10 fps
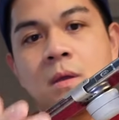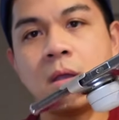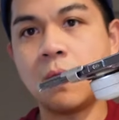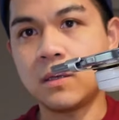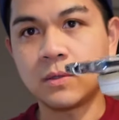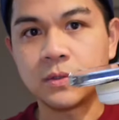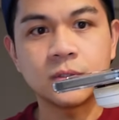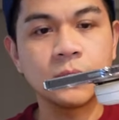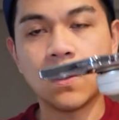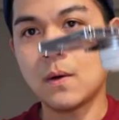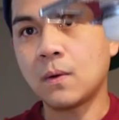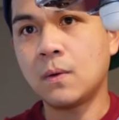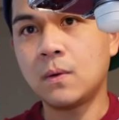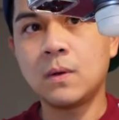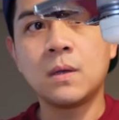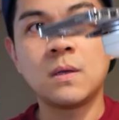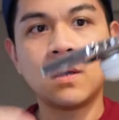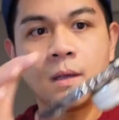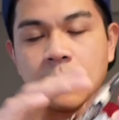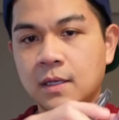and you're good to go.
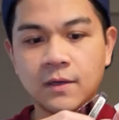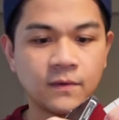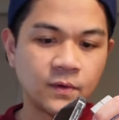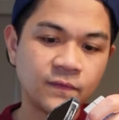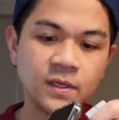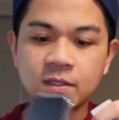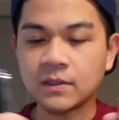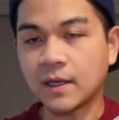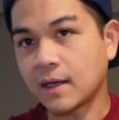And then if you need to